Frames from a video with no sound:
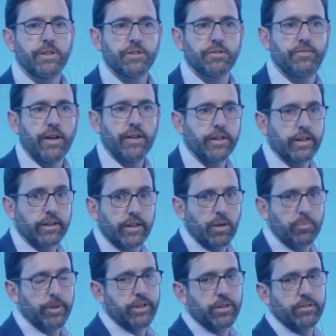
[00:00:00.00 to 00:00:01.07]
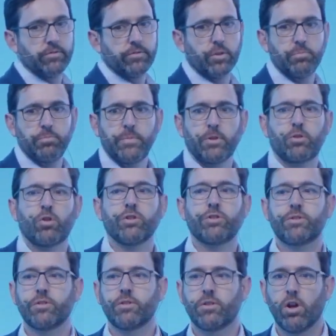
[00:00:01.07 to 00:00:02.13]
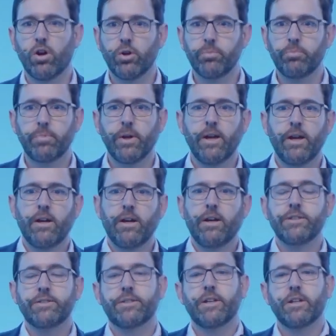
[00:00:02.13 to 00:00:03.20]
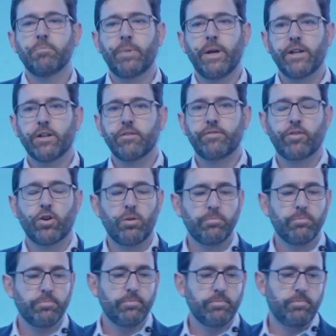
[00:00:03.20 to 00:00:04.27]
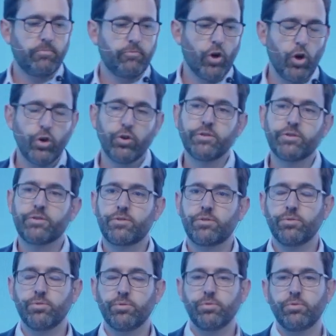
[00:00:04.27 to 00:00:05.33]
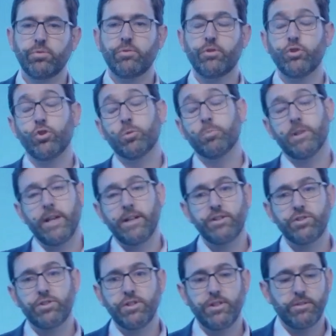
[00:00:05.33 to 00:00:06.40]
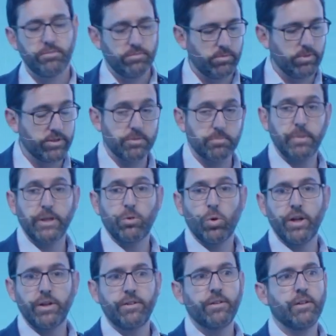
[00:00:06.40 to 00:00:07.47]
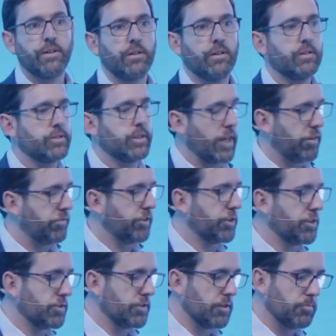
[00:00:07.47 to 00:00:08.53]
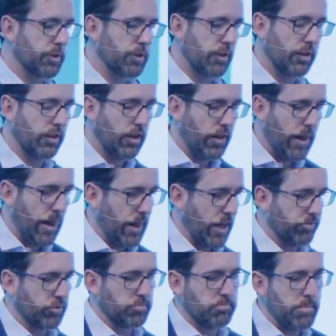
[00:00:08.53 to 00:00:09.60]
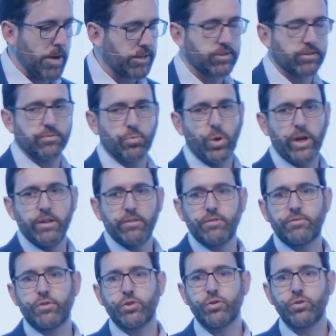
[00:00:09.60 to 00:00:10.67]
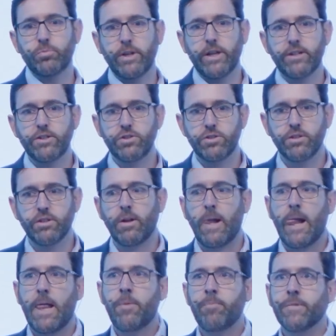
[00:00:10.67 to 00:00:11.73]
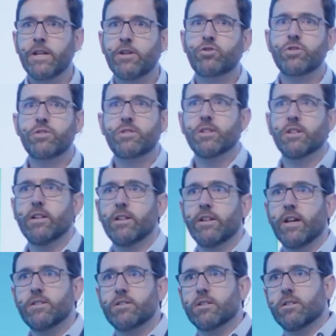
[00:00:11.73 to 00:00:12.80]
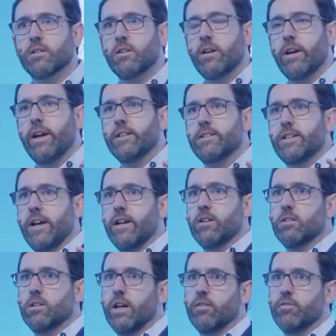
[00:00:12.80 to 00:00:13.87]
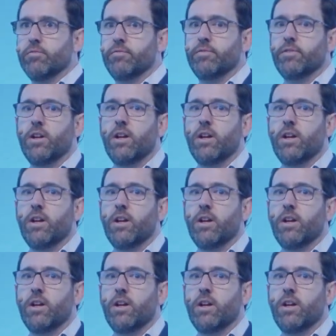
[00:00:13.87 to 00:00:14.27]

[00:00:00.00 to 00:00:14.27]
funding coming in from across the globe. It's getting better, from roads to renewable energy is a big one. South Africa is in the middle of a massive wave of renewable energy. Interestingly, as a tale of,